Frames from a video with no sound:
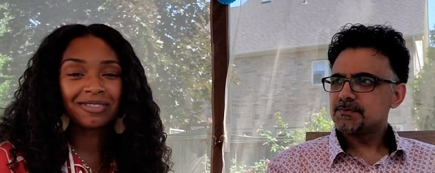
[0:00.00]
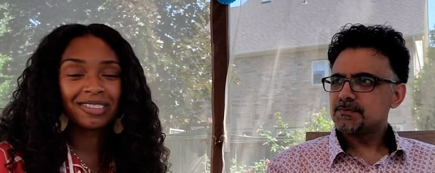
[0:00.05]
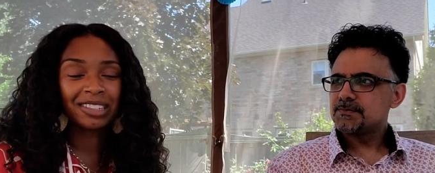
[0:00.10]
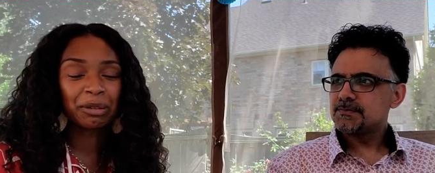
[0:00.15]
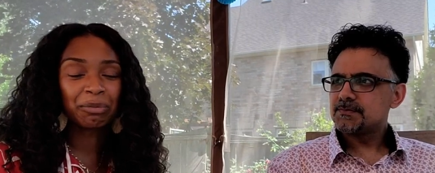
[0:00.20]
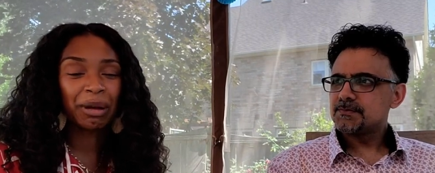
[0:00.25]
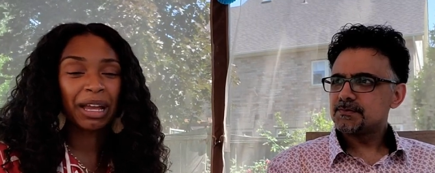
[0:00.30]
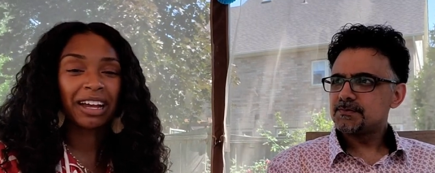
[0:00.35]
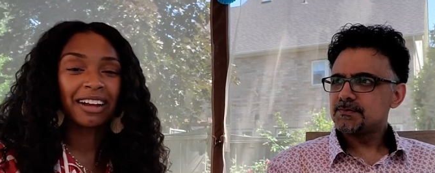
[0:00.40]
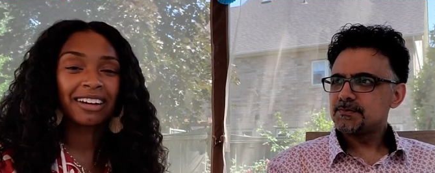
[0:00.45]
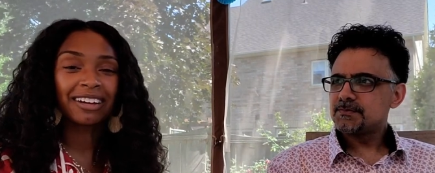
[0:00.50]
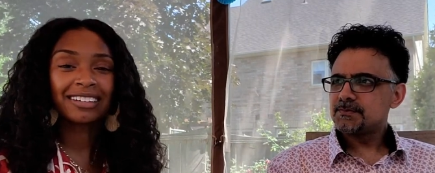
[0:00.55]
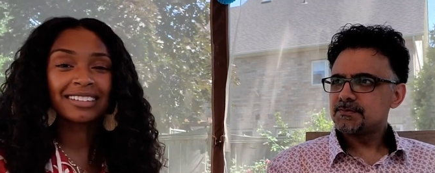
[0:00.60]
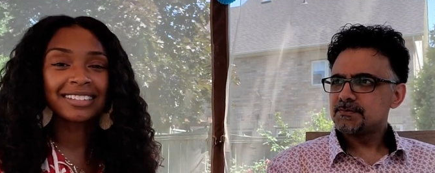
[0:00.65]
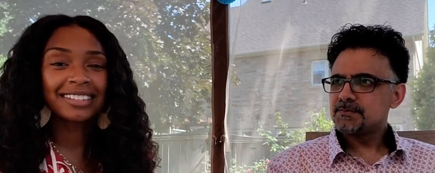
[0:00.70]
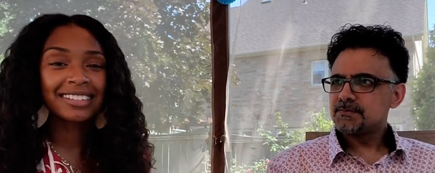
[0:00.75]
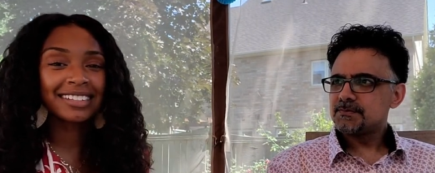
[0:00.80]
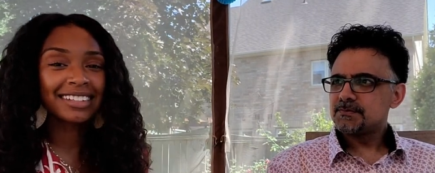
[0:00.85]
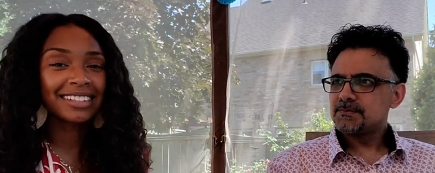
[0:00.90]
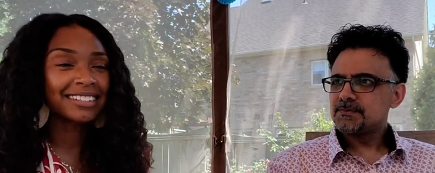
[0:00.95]
Speaker 1: their
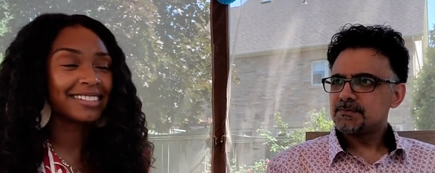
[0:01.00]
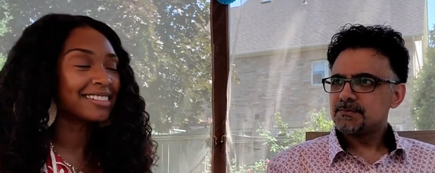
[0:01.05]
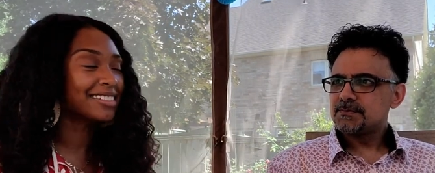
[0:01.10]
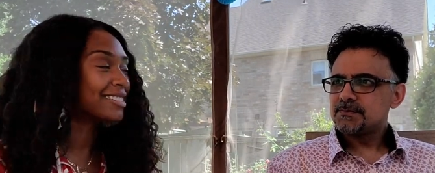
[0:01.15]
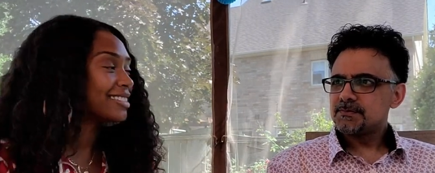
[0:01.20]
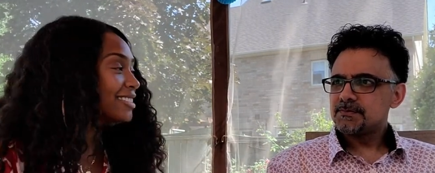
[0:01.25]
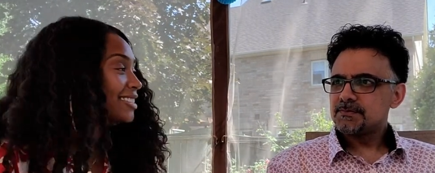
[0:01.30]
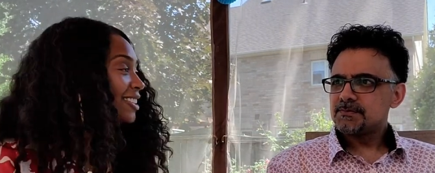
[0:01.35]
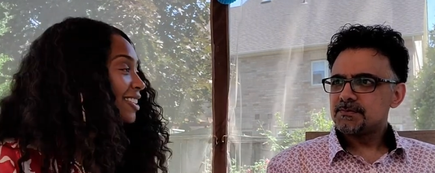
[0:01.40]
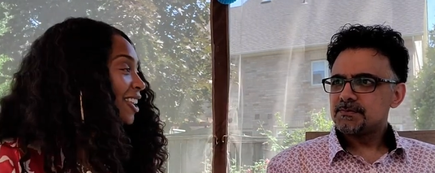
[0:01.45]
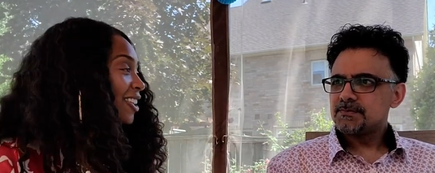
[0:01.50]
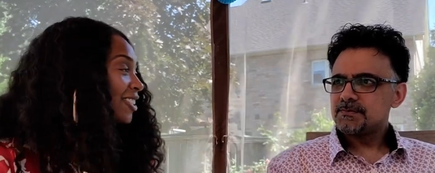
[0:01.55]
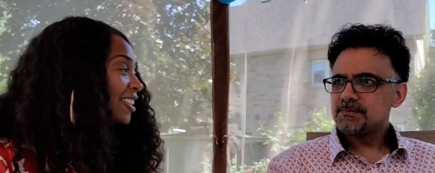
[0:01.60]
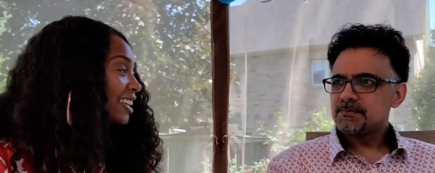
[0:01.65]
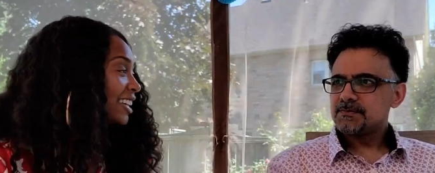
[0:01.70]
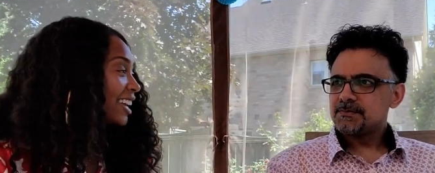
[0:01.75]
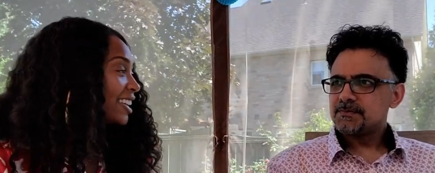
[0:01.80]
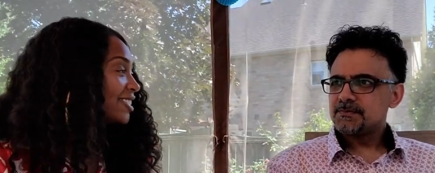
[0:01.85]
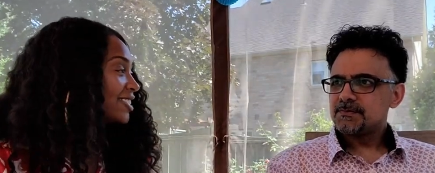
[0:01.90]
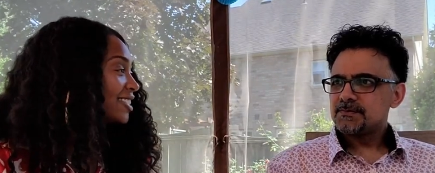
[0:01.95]
parents and the
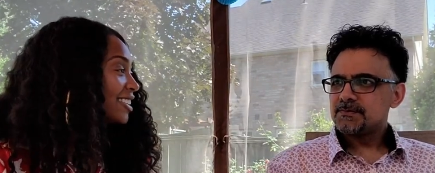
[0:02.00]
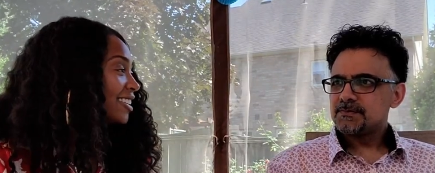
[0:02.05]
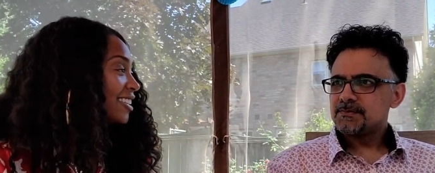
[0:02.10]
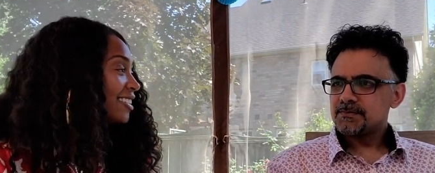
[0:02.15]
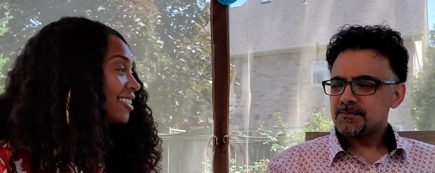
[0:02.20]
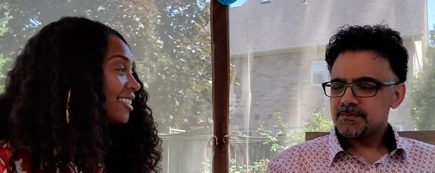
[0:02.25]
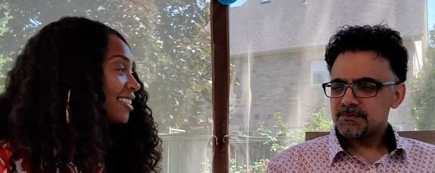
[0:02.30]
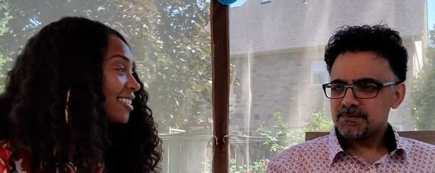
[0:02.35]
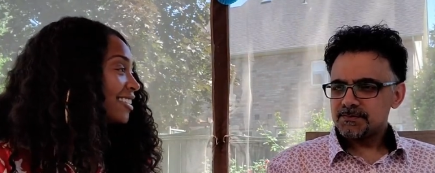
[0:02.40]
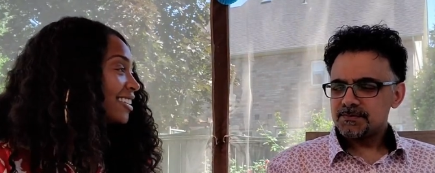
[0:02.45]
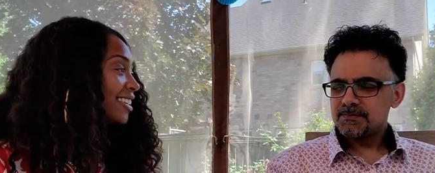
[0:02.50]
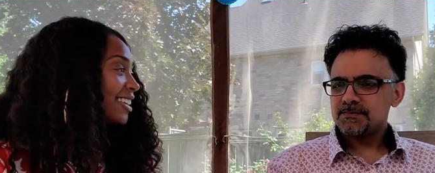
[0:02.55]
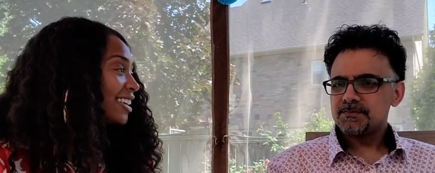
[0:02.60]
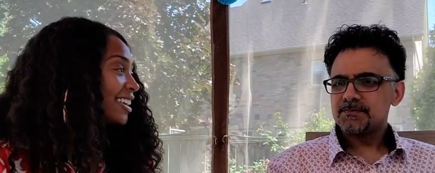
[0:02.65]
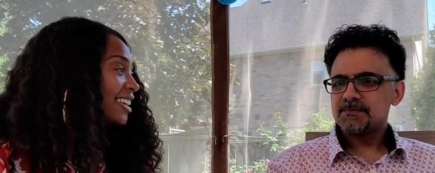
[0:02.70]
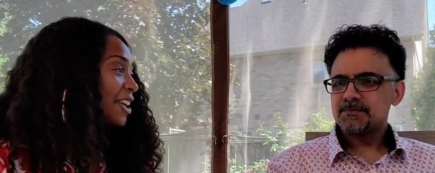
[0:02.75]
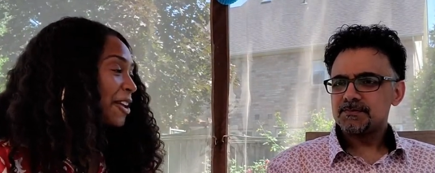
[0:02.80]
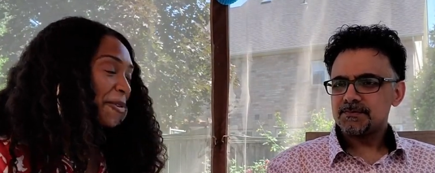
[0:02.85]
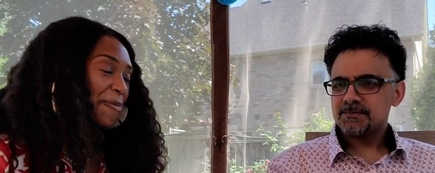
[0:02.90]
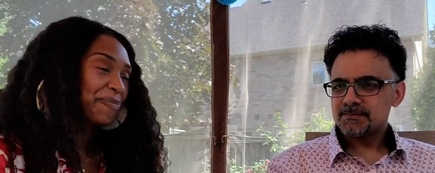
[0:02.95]
congregation, and
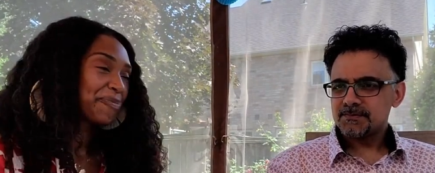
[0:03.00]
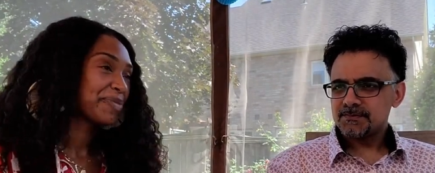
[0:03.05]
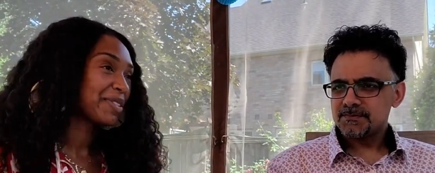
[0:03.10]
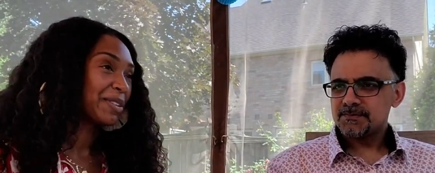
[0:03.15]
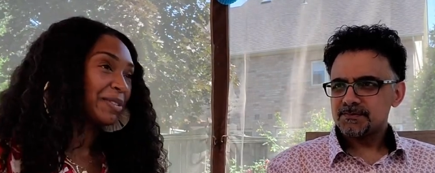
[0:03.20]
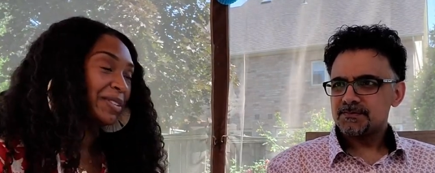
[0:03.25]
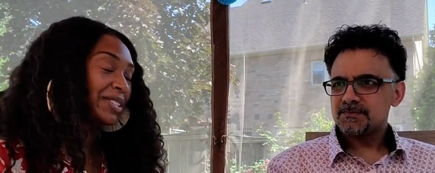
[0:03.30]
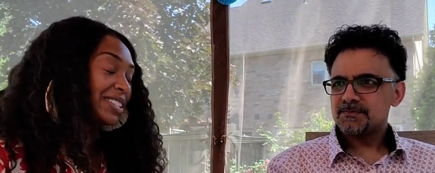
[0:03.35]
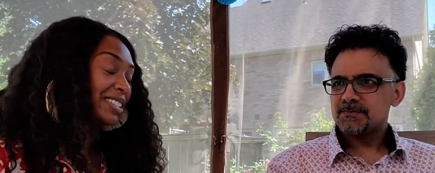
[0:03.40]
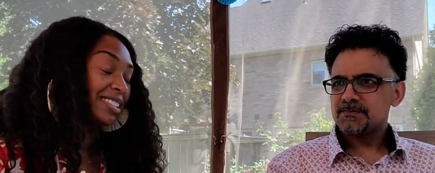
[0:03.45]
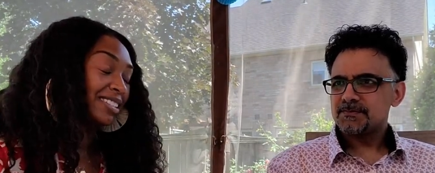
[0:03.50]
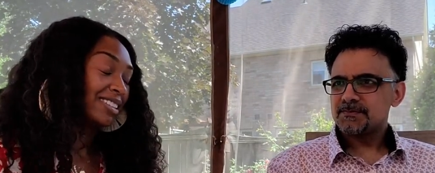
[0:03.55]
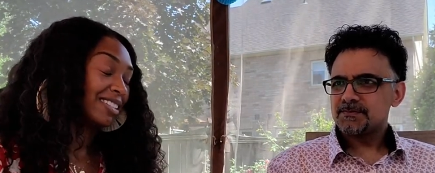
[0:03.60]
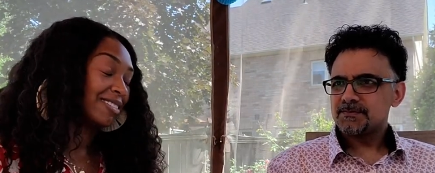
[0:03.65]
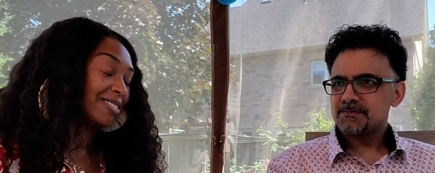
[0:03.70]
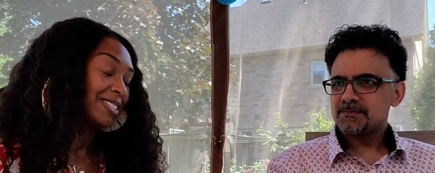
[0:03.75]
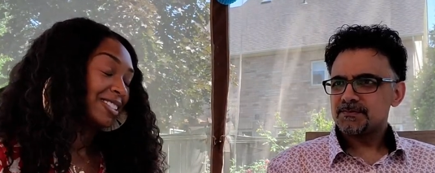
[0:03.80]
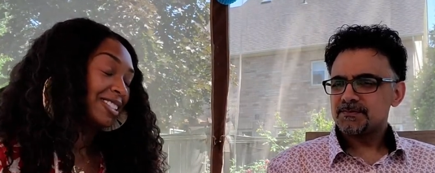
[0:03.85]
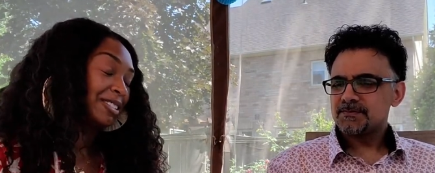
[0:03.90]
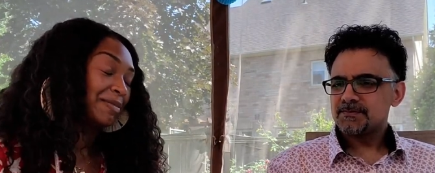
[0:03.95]
it was
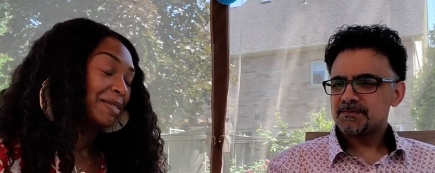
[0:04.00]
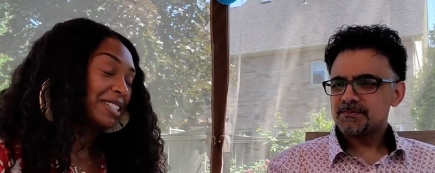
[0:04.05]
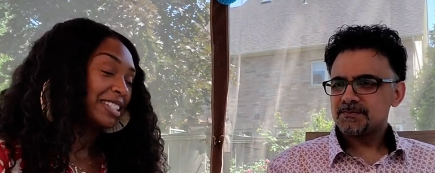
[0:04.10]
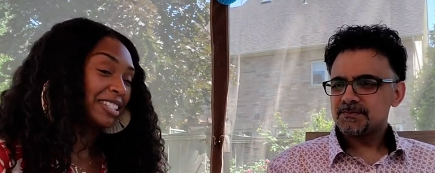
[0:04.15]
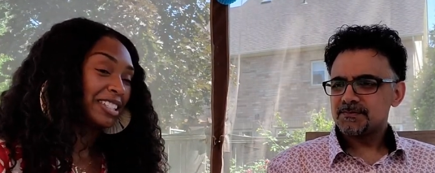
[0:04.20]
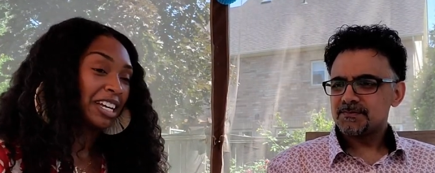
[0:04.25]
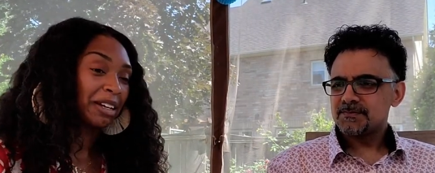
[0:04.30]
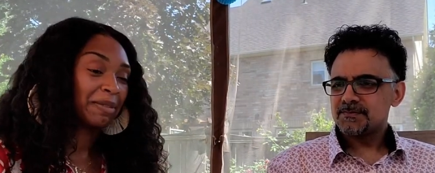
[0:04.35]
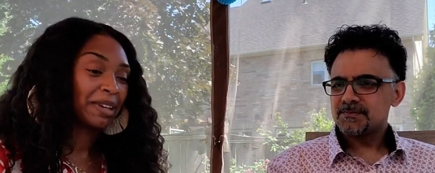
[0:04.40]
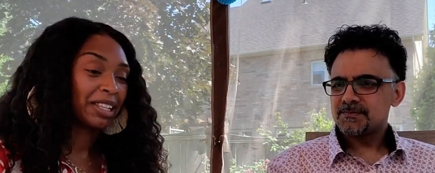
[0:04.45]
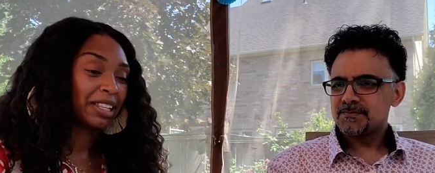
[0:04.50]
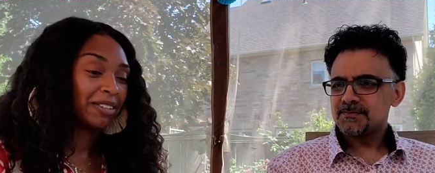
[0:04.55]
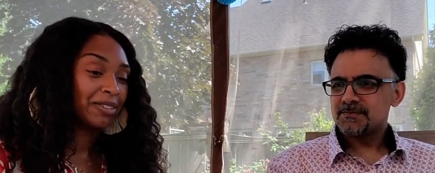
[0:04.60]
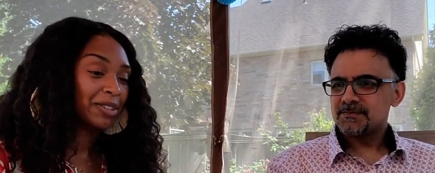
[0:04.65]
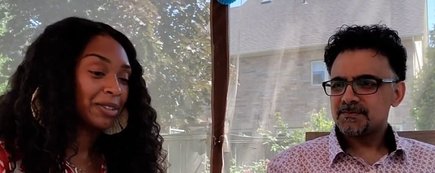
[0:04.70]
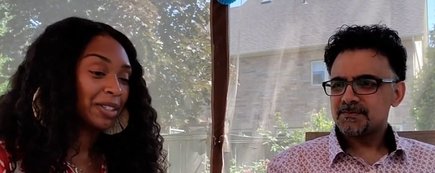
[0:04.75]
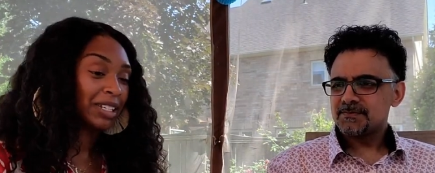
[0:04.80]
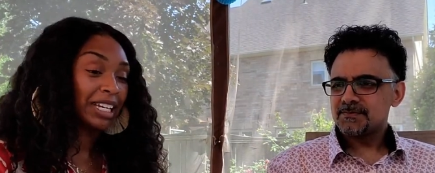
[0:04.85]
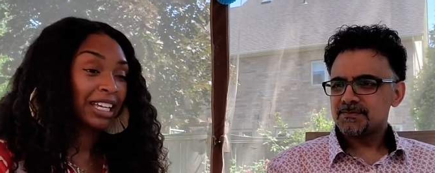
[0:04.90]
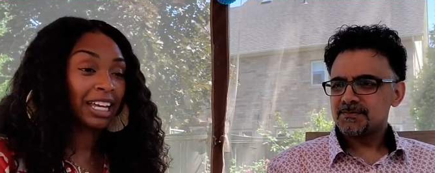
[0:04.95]
it was an amazing time. I loved
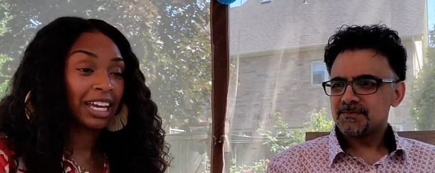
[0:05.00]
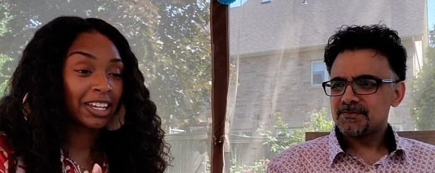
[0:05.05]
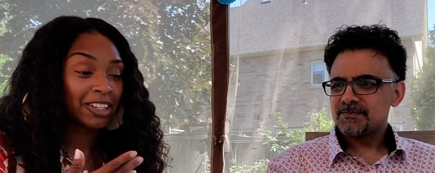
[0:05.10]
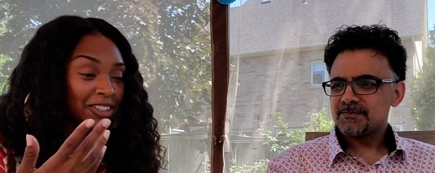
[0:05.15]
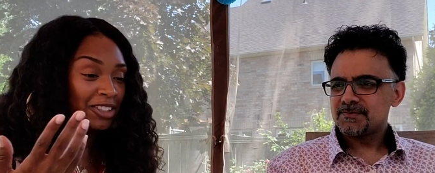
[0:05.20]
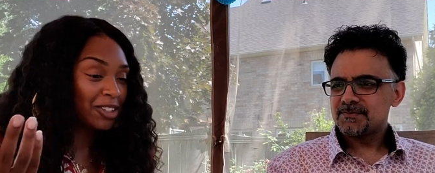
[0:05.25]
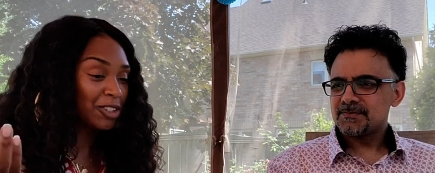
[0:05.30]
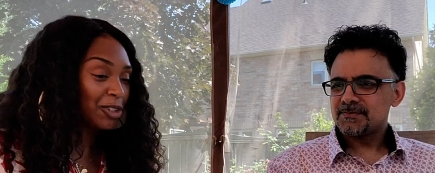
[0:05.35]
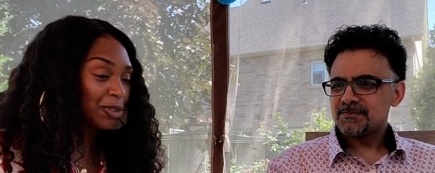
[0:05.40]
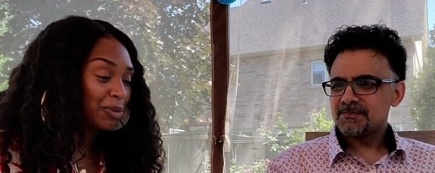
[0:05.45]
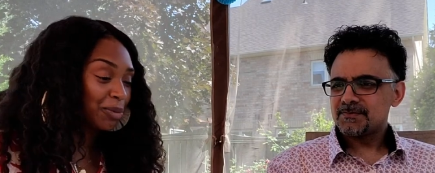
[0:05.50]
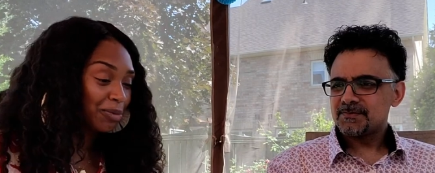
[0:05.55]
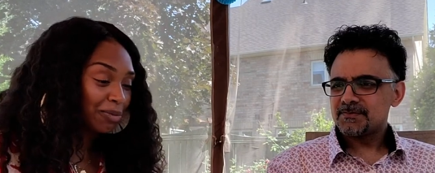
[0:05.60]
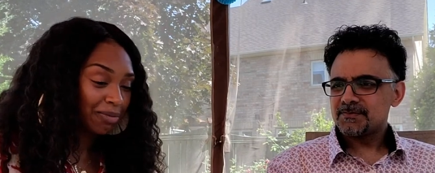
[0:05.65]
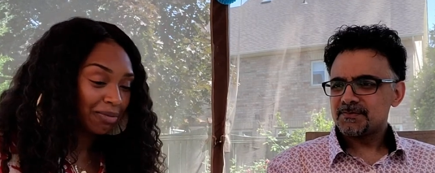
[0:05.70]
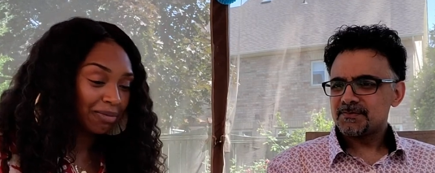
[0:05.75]
doing, it. and I used to do